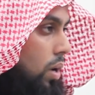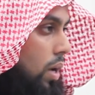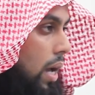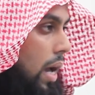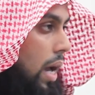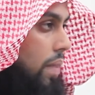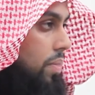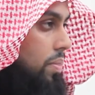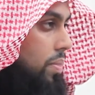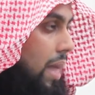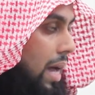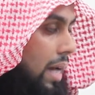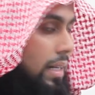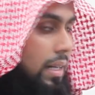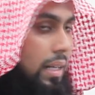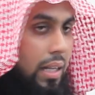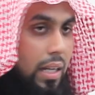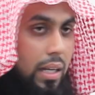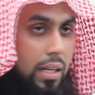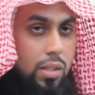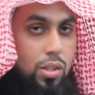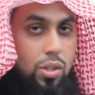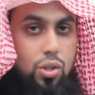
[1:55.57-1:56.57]
and that
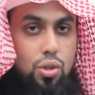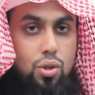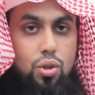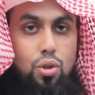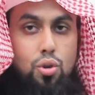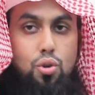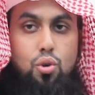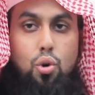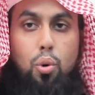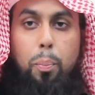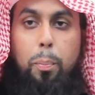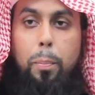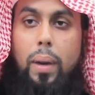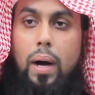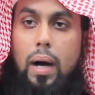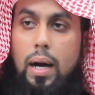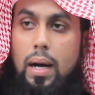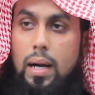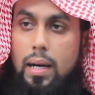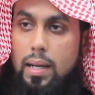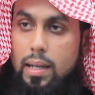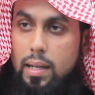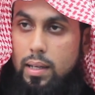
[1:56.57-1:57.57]
is to
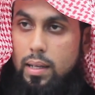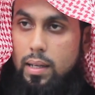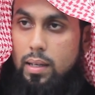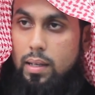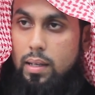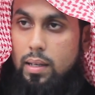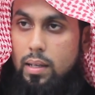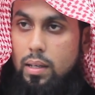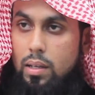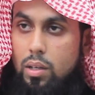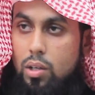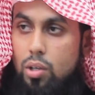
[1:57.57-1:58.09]
pardon,